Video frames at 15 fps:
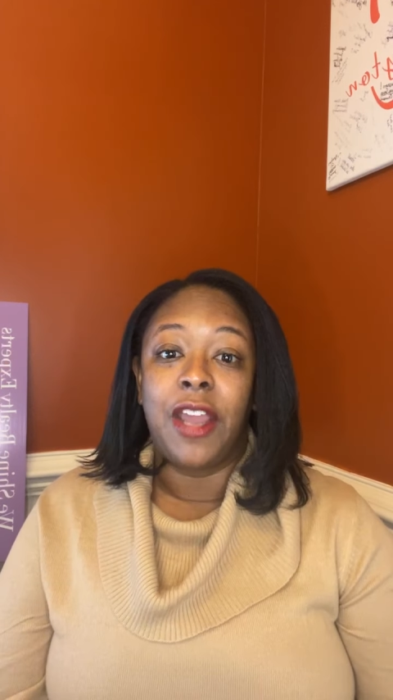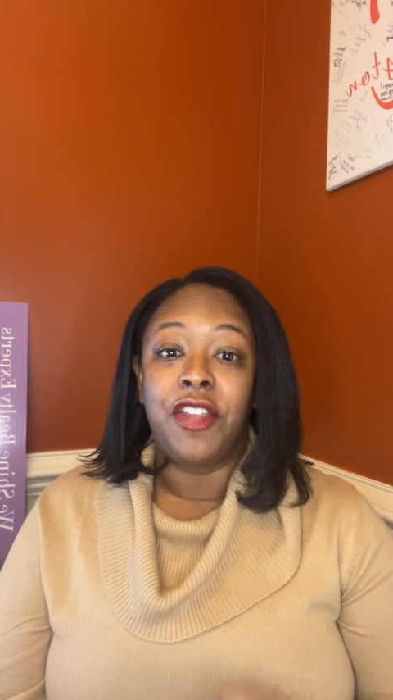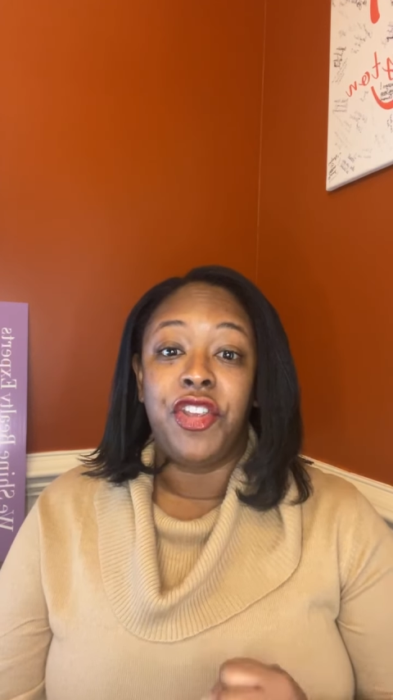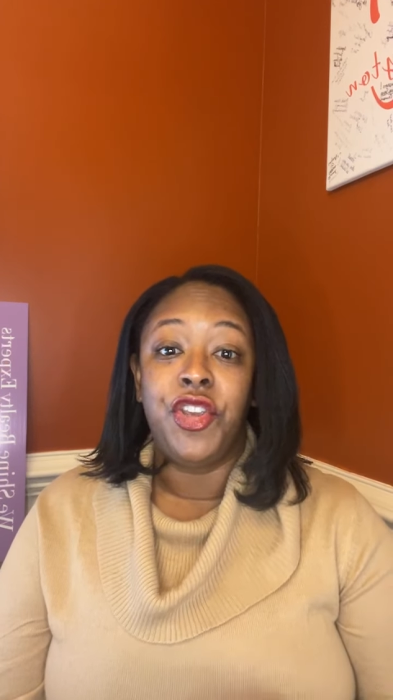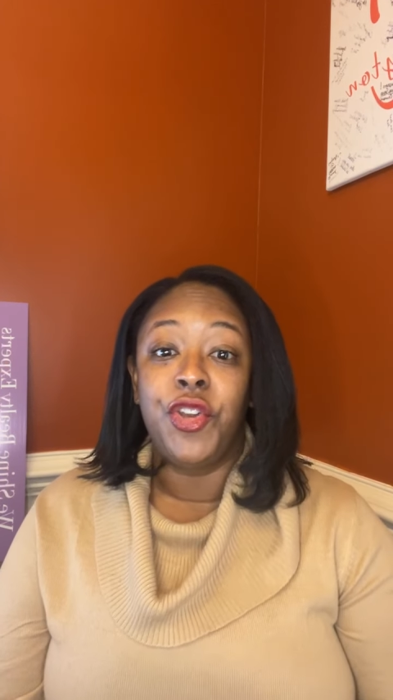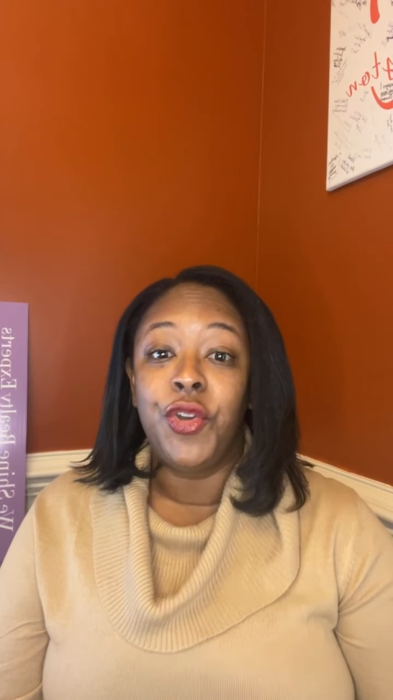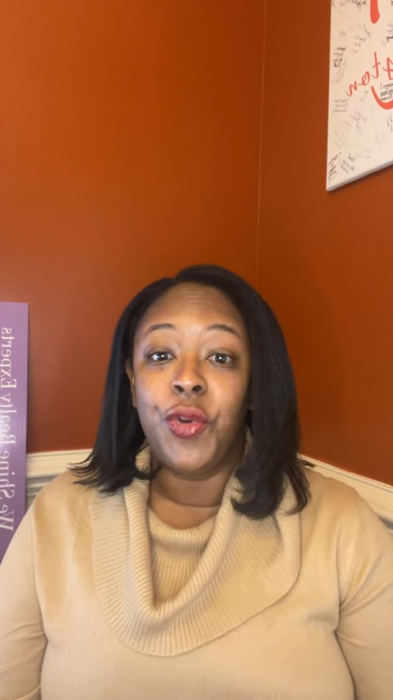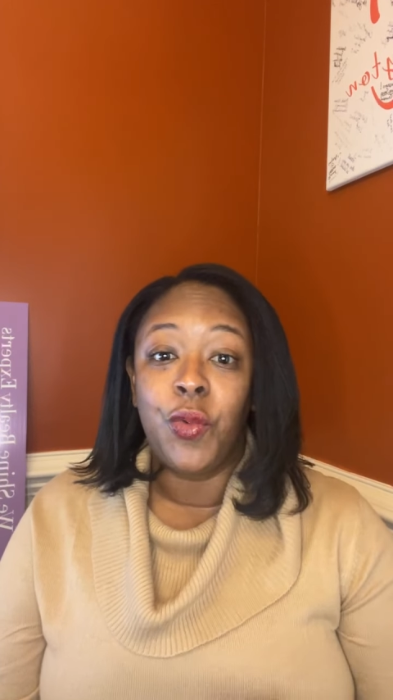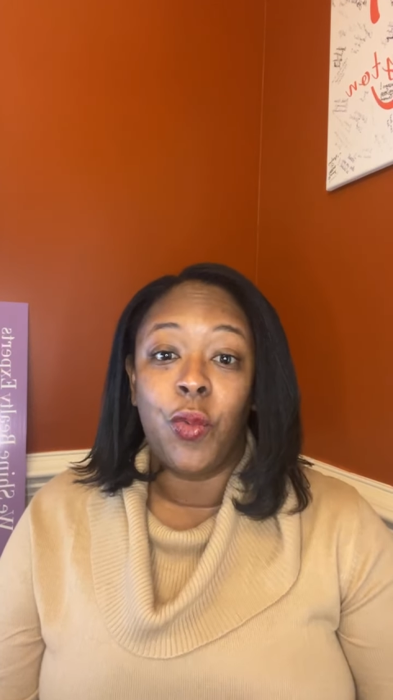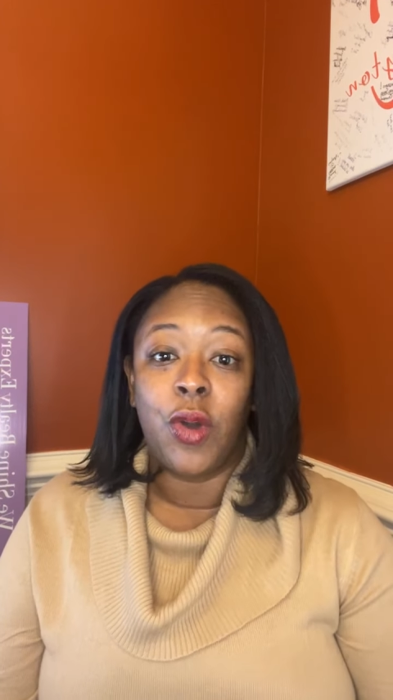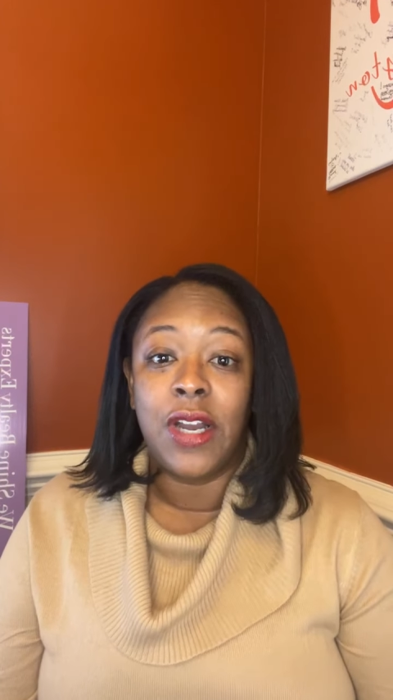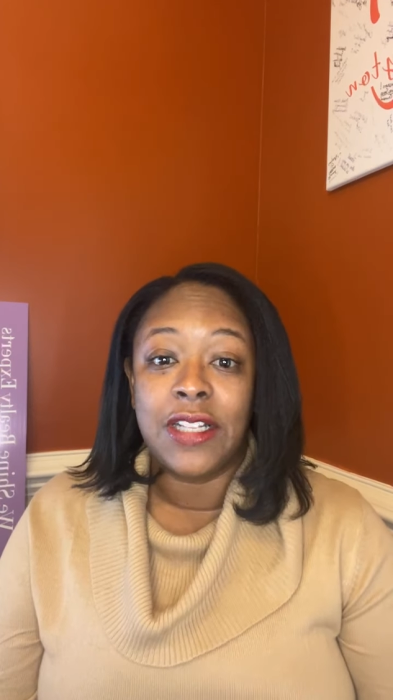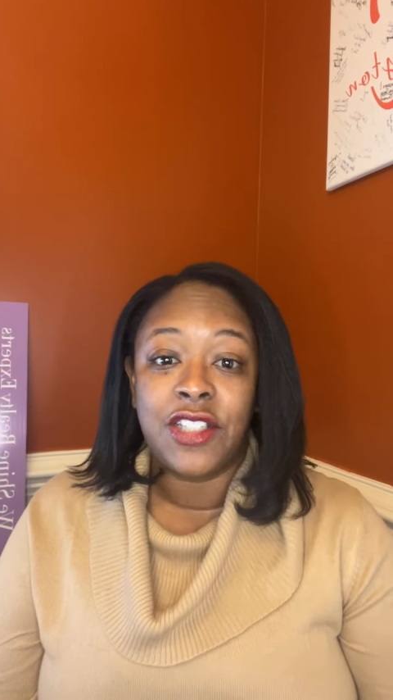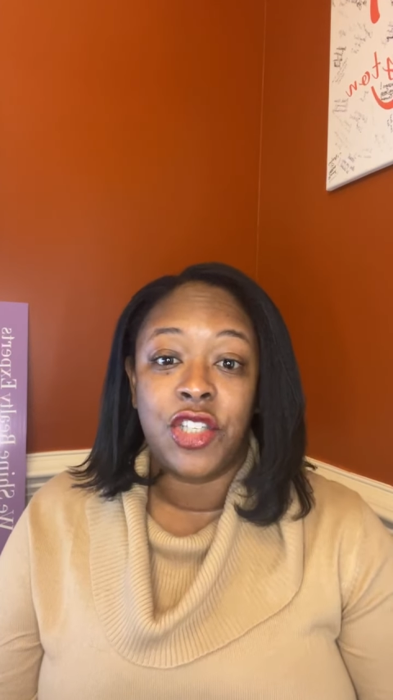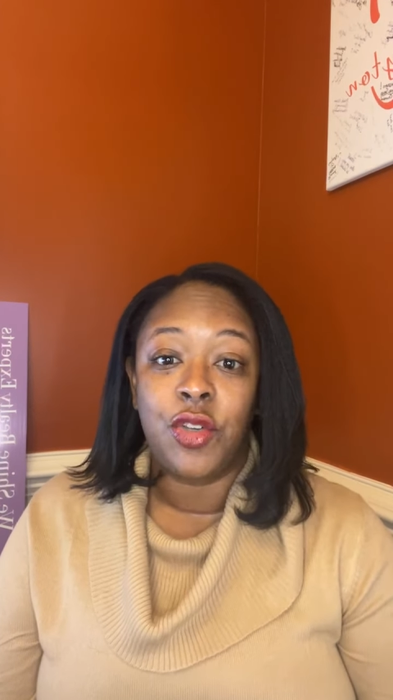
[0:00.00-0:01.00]
you
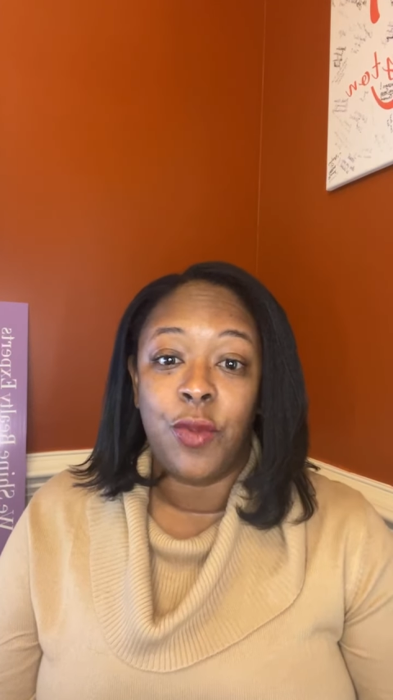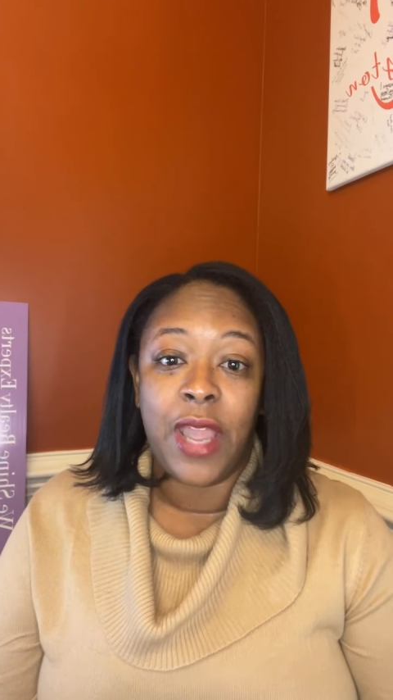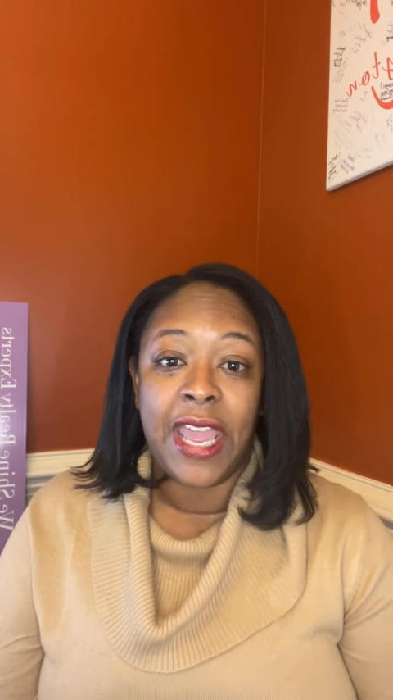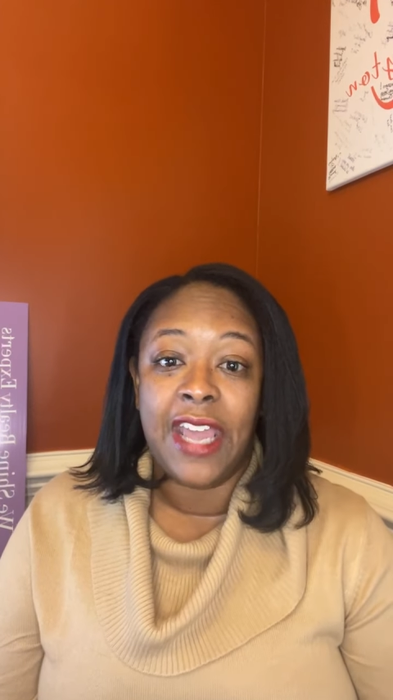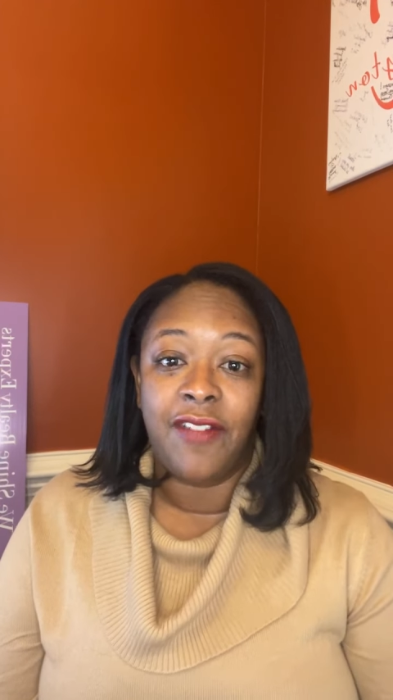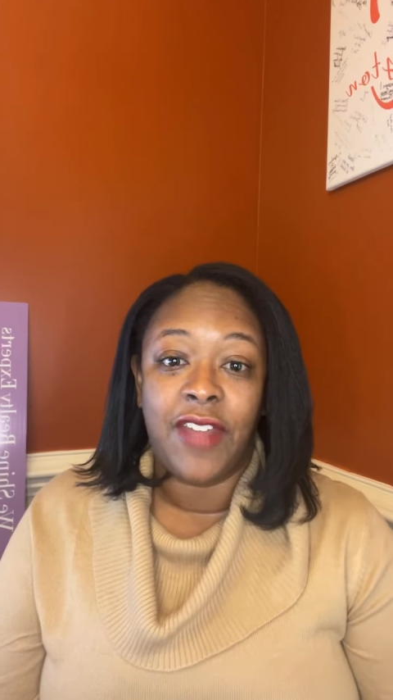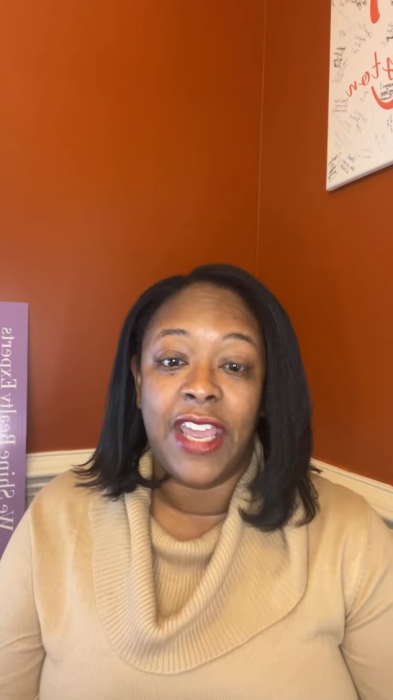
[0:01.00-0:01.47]
want to have